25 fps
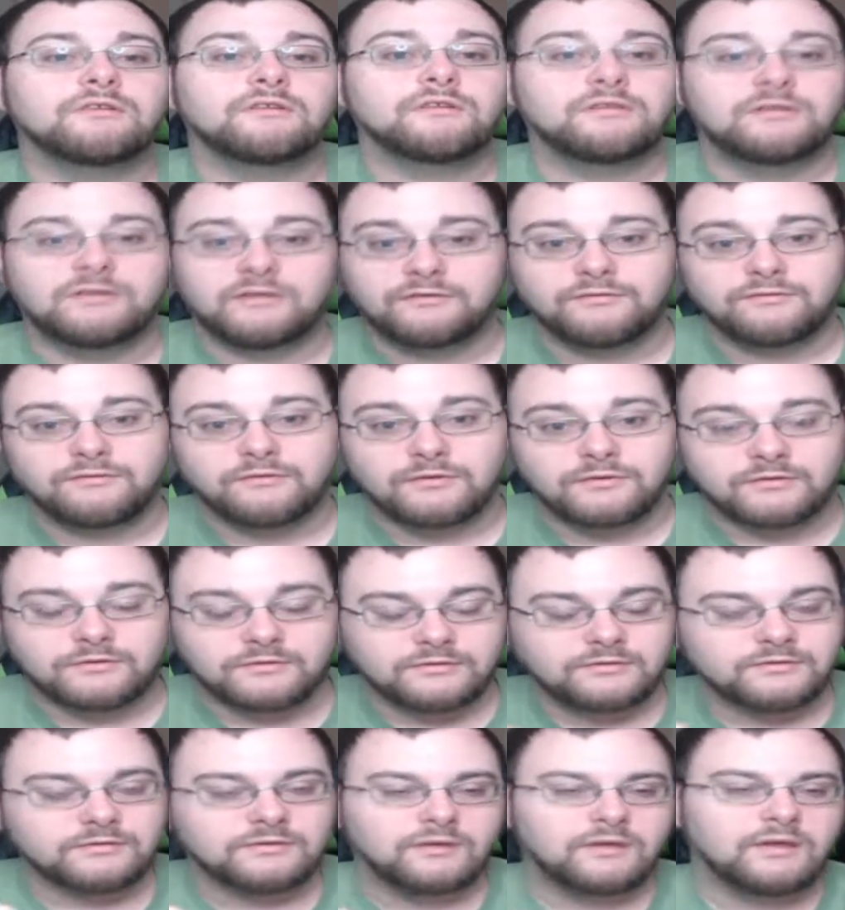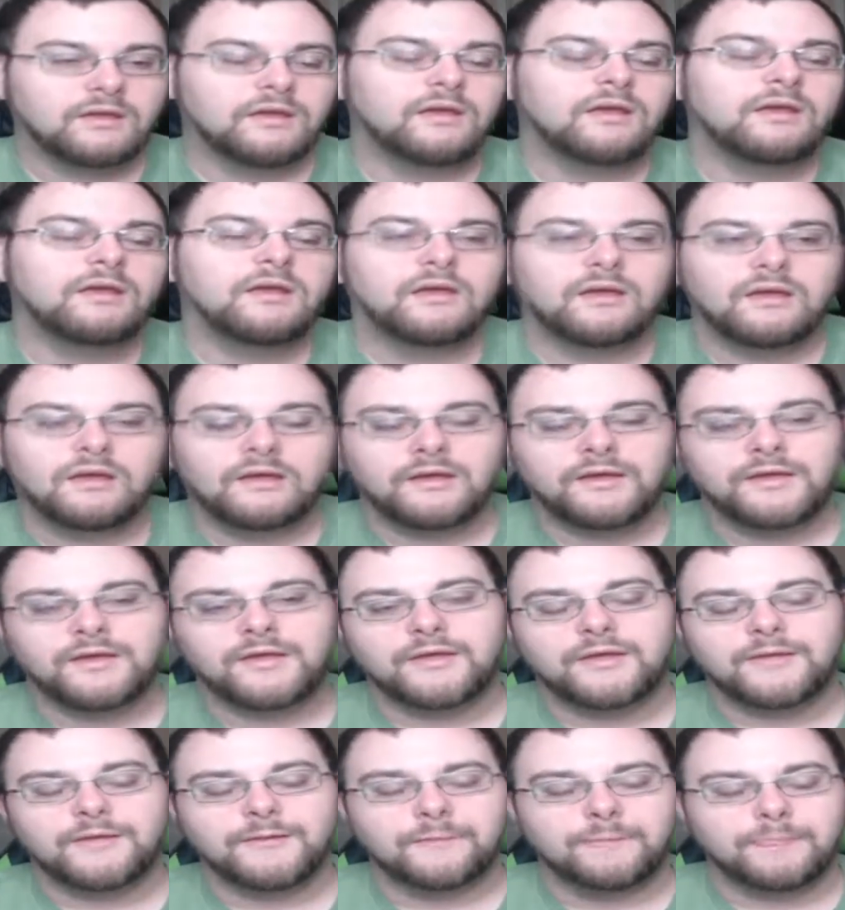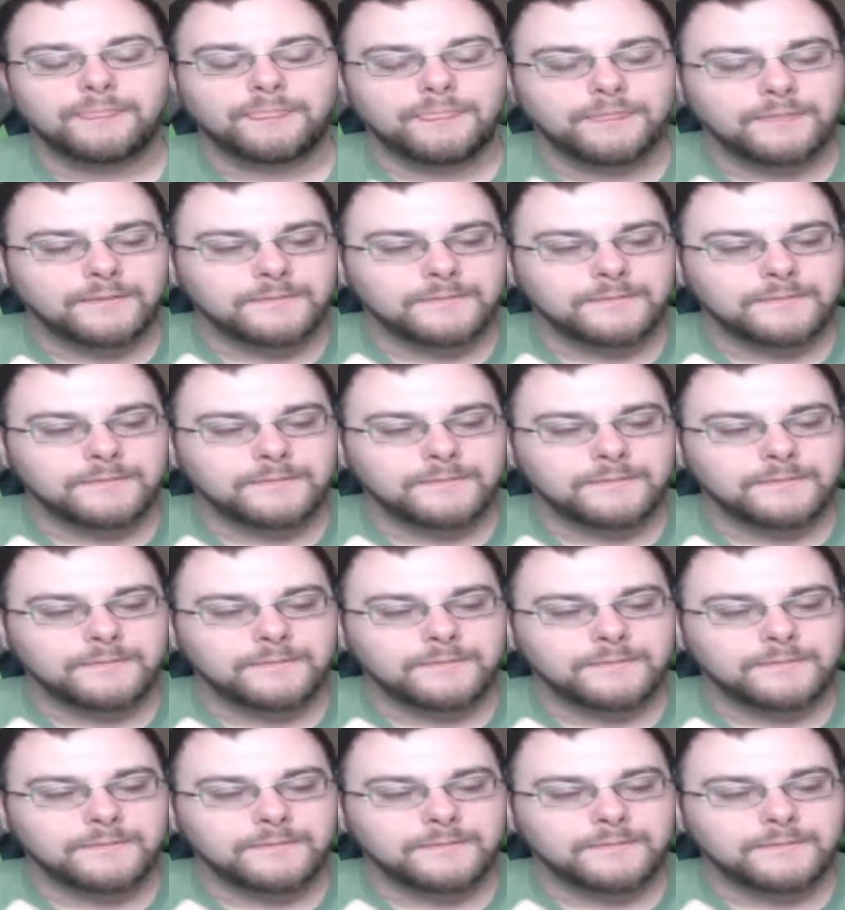difference. Um,